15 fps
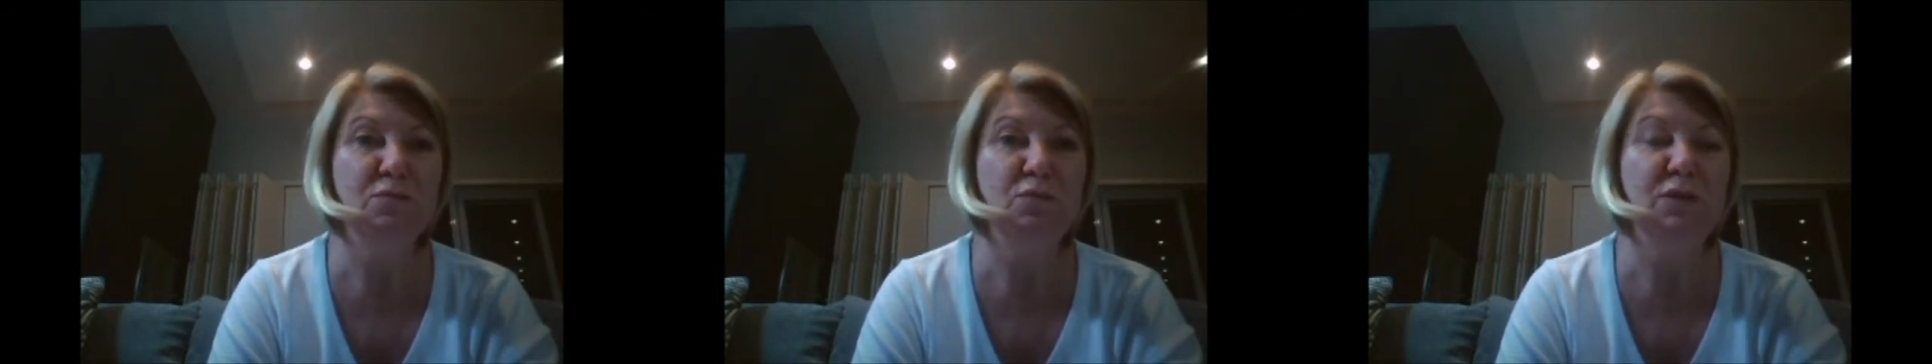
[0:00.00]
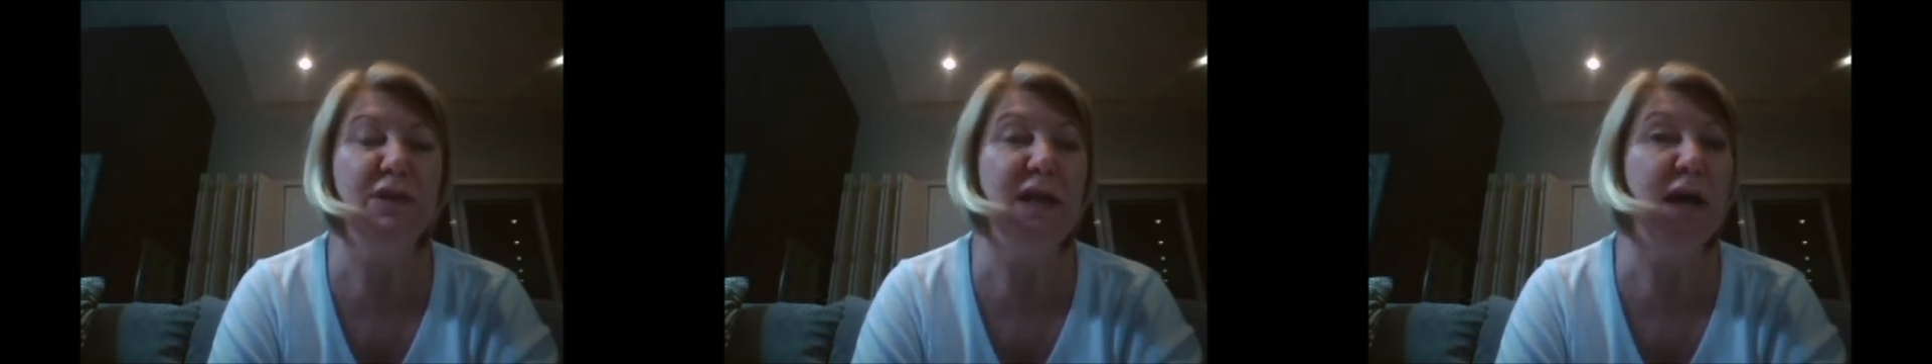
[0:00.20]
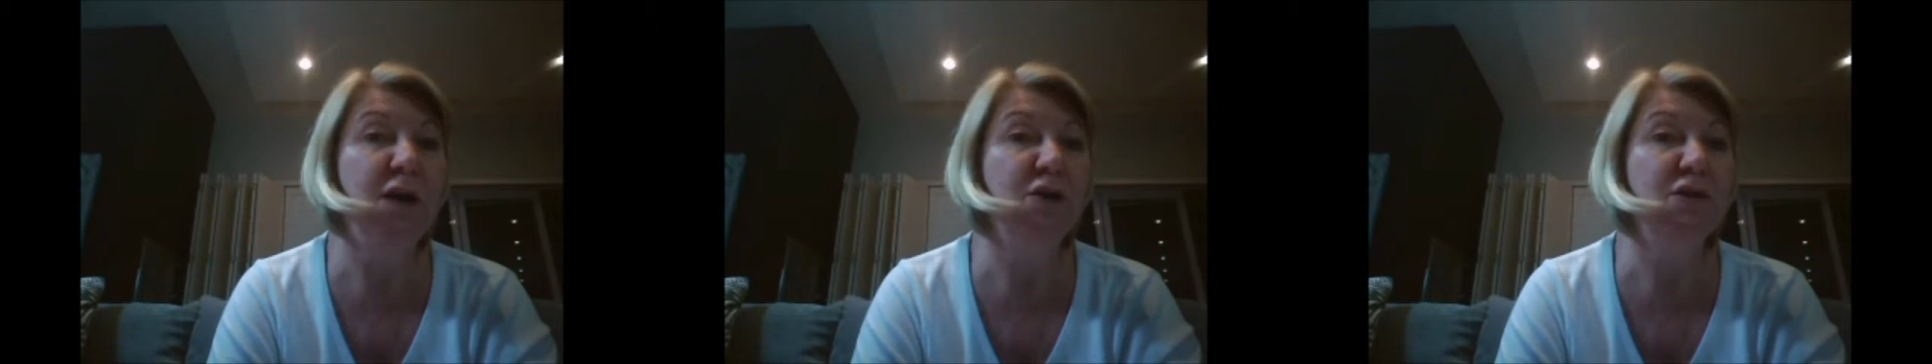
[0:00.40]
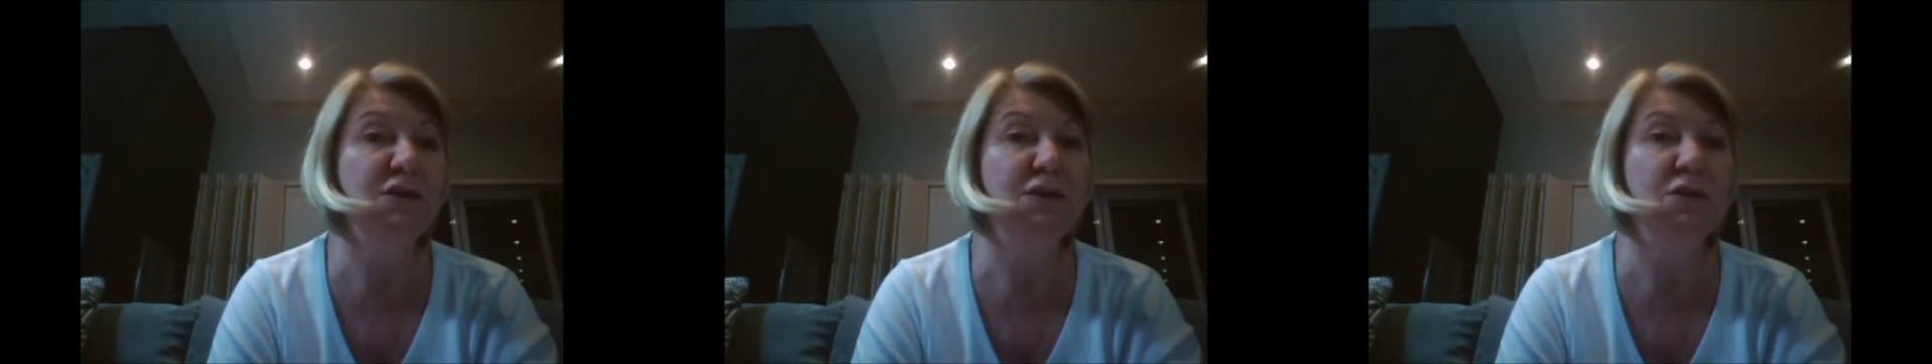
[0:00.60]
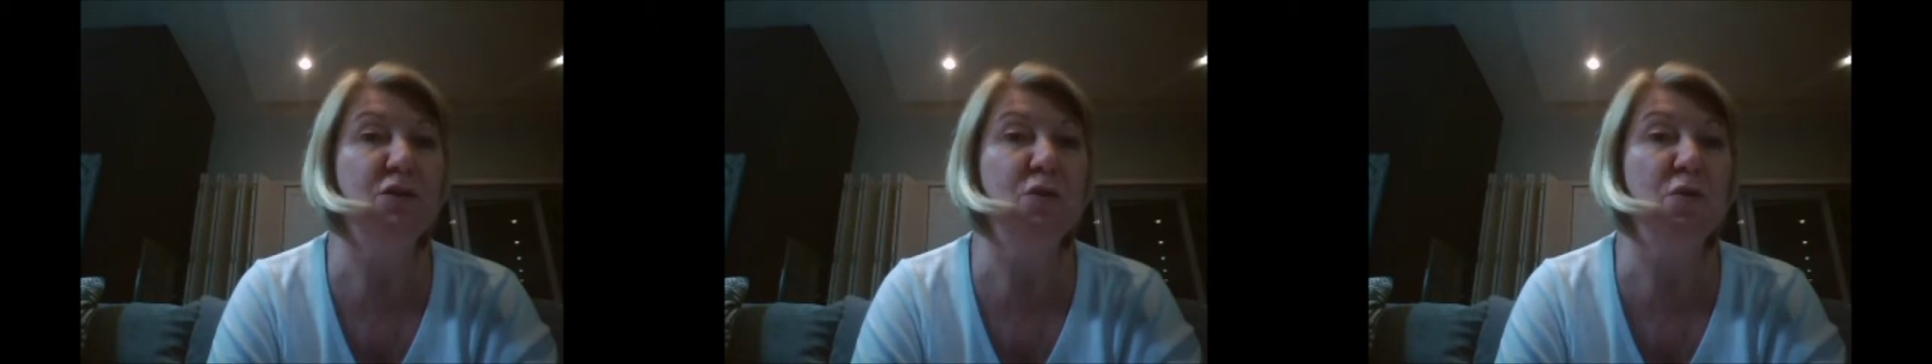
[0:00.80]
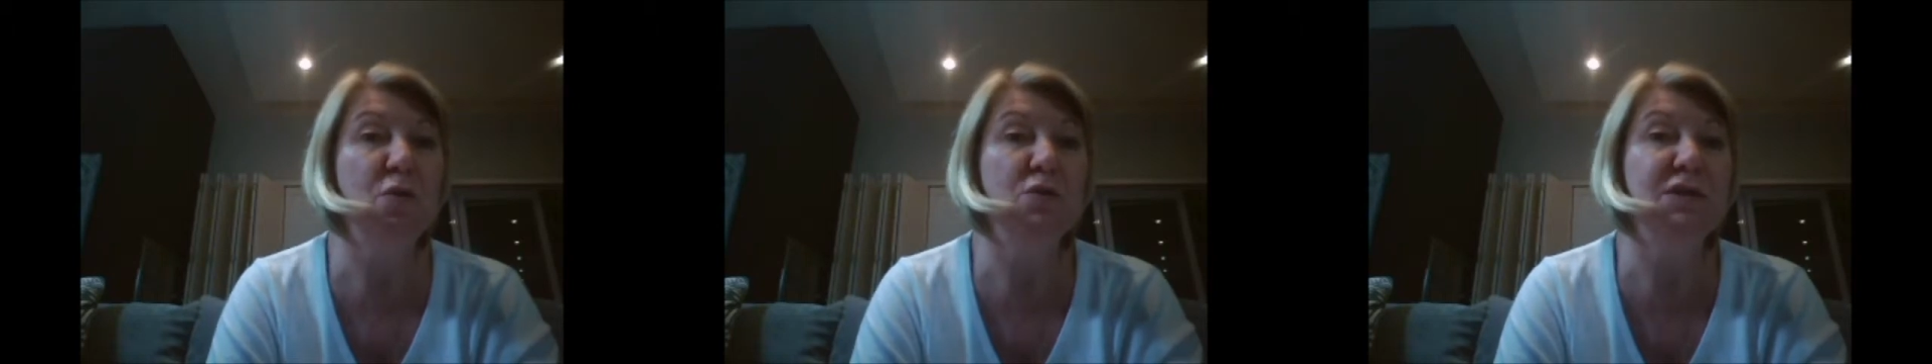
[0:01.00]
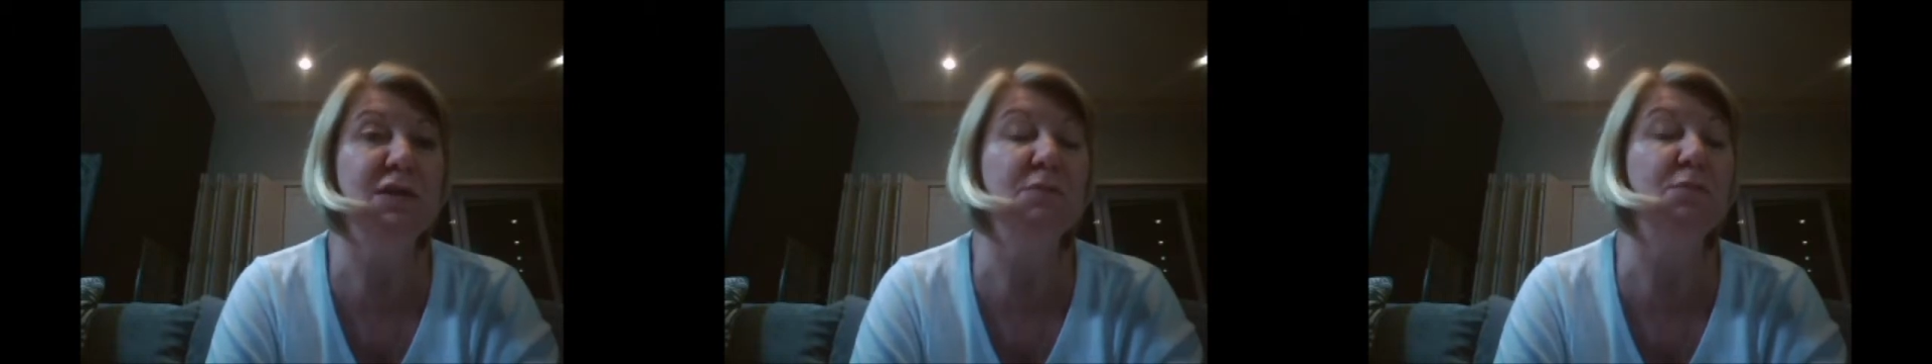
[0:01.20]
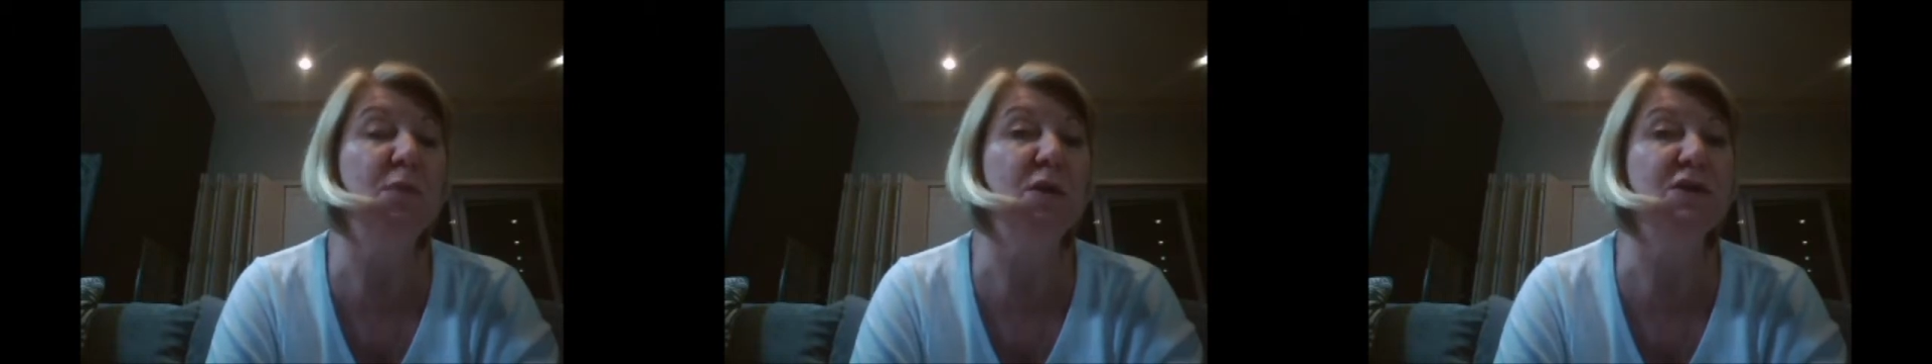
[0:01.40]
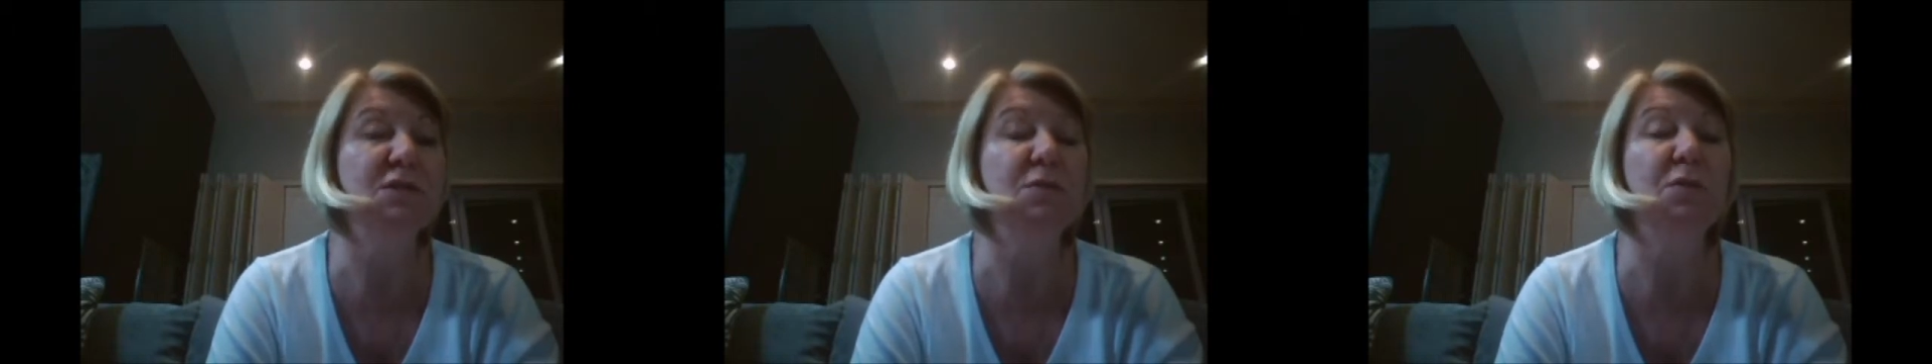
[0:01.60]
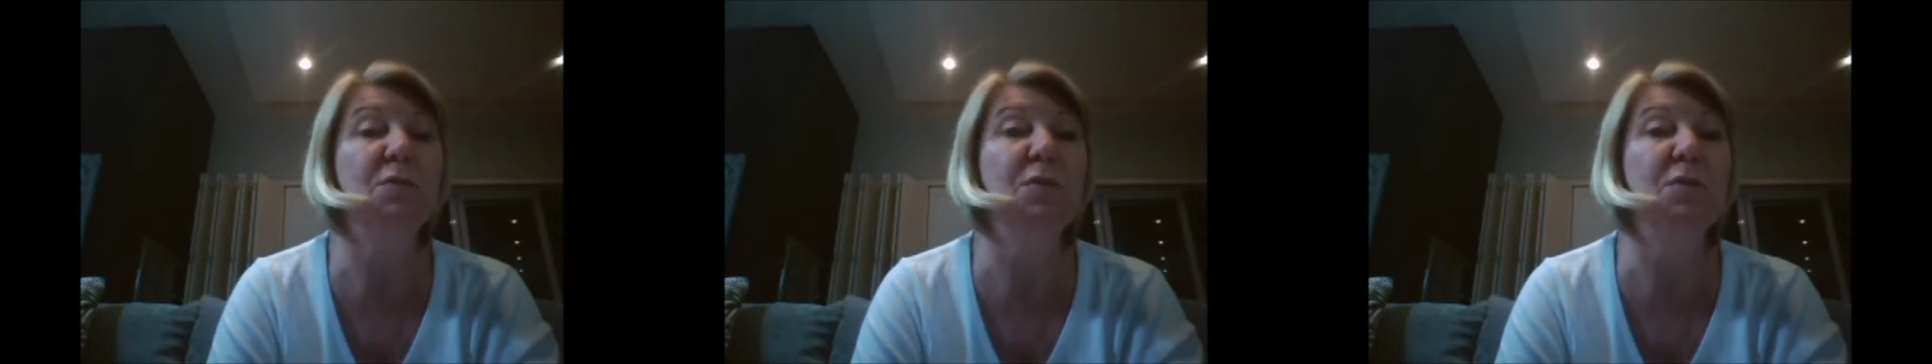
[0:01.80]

without causing possible